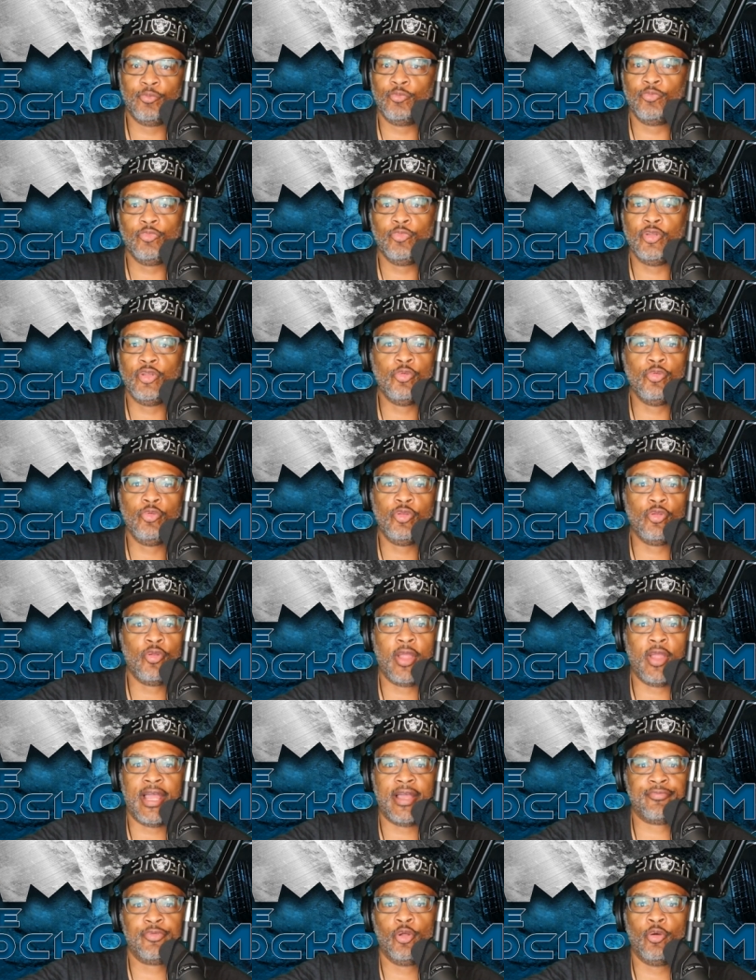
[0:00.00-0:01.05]
you you
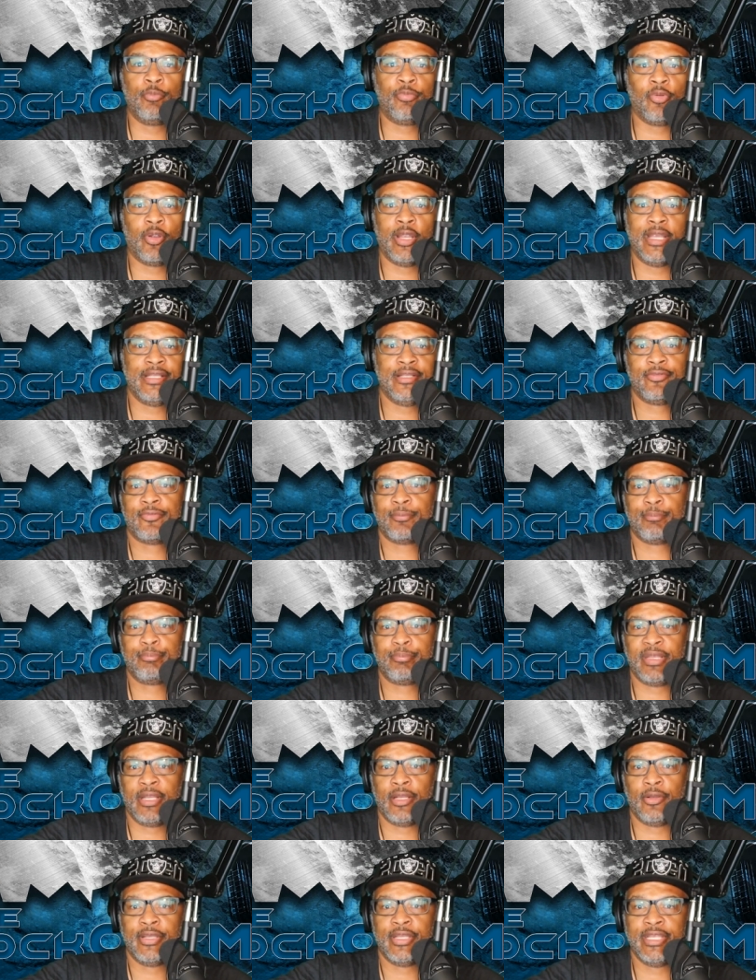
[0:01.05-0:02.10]
have no brakes,
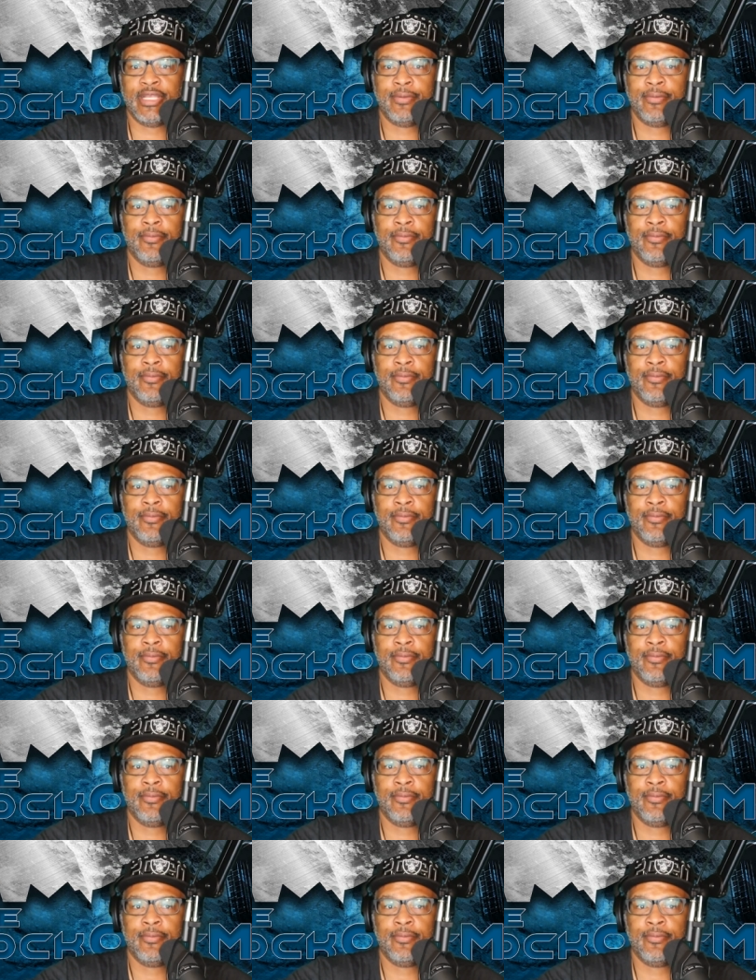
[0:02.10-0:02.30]
period.